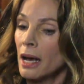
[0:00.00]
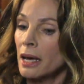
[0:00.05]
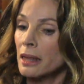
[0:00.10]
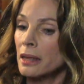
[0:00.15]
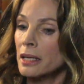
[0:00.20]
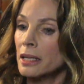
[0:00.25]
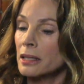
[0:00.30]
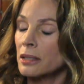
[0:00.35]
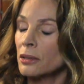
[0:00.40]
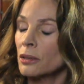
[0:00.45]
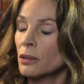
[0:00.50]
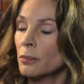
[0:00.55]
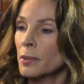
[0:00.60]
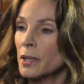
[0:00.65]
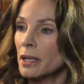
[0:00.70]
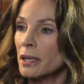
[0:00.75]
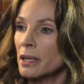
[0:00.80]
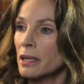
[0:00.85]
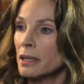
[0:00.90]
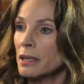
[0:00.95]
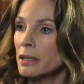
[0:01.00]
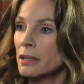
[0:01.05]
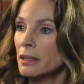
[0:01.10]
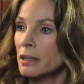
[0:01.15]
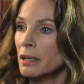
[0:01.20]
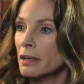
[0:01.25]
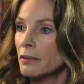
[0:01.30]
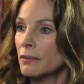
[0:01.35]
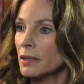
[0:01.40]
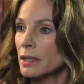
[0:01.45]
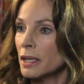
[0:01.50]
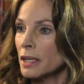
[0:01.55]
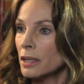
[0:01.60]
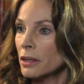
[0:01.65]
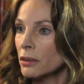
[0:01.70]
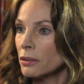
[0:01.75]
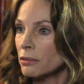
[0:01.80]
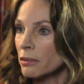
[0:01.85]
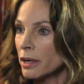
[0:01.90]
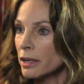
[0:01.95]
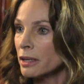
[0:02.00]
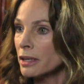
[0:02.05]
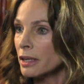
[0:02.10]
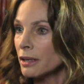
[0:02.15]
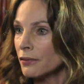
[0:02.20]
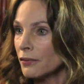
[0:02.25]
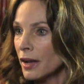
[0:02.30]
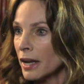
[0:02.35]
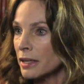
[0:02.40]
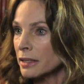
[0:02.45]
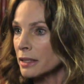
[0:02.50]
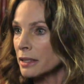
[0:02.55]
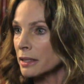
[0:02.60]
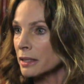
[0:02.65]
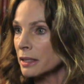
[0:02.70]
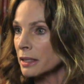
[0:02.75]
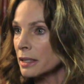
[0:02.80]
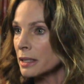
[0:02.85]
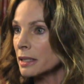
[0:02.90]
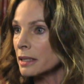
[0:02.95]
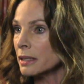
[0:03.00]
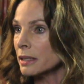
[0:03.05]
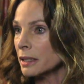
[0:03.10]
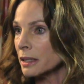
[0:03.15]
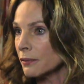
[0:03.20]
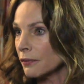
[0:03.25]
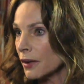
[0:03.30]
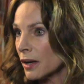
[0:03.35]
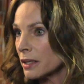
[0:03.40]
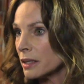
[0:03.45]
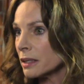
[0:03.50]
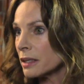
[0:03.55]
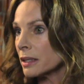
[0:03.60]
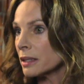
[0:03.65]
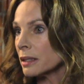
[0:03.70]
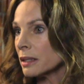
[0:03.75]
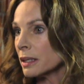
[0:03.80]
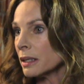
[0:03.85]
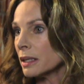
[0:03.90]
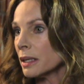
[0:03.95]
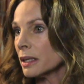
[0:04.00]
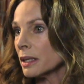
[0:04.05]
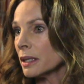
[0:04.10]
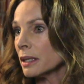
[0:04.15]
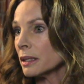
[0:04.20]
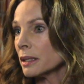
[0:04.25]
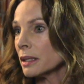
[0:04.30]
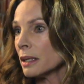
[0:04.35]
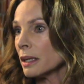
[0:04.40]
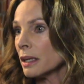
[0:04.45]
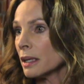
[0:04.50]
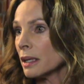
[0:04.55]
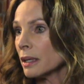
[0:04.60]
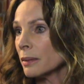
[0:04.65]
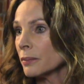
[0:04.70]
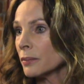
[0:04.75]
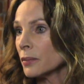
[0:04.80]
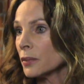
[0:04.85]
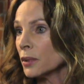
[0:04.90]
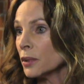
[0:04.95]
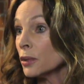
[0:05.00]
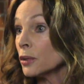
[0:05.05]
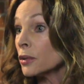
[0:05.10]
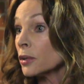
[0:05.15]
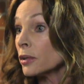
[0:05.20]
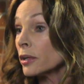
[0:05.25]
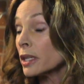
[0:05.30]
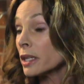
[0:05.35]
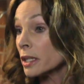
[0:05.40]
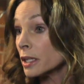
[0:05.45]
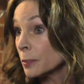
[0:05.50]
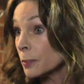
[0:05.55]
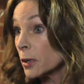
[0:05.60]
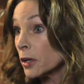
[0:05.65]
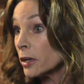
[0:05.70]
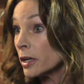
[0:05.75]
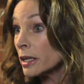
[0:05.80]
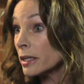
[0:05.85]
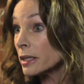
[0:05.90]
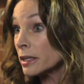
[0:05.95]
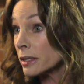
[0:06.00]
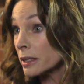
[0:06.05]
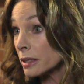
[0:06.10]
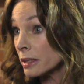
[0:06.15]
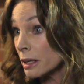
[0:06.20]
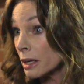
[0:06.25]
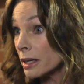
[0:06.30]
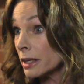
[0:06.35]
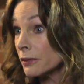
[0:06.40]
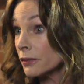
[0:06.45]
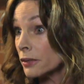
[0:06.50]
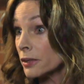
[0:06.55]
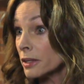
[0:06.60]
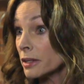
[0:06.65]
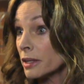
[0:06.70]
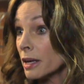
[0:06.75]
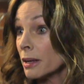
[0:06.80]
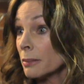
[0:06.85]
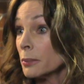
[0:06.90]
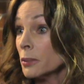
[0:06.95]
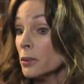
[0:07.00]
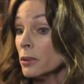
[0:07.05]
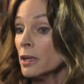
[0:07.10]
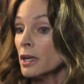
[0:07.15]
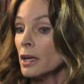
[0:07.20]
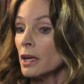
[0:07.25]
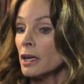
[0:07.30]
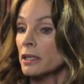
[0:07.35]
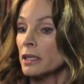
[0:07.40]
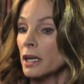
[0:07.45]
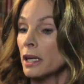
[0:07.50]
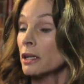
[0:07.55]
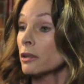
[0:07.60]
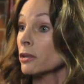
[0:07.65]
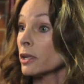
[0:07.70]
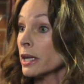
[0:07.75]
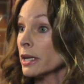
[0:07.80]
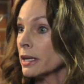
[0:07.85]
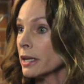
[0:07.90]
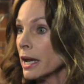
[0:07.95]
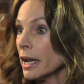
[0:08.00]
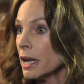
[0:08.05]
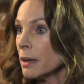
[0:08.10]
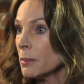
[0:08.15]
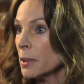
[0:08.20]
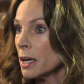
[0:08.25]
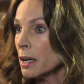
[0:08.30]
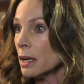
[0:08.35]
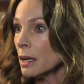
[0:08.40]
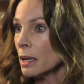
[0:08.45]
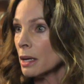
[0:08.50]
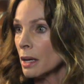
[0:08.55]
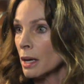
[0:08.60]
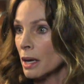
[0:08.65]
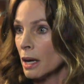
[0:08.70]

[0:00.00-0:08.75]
possible? I think so because of the great advances in the devices in um, user experience design, for example, taking a look at gaming,